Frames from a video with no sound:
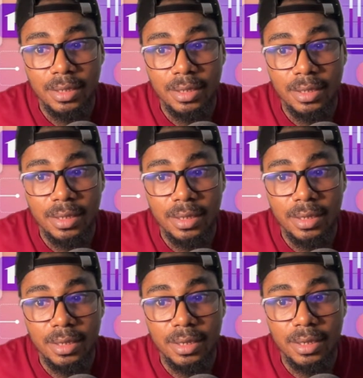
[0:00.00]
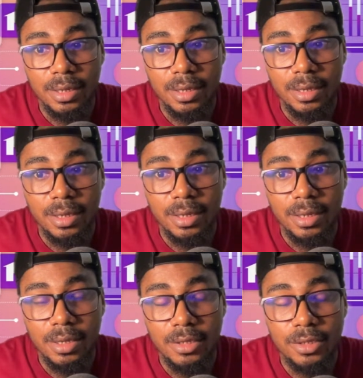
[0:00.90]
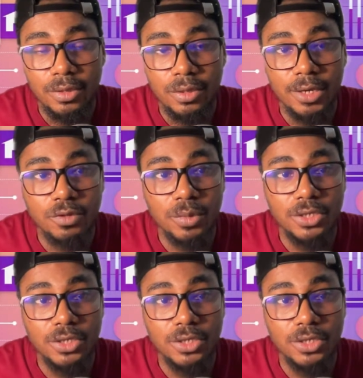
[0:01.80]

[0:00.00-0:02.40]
uh, you have to make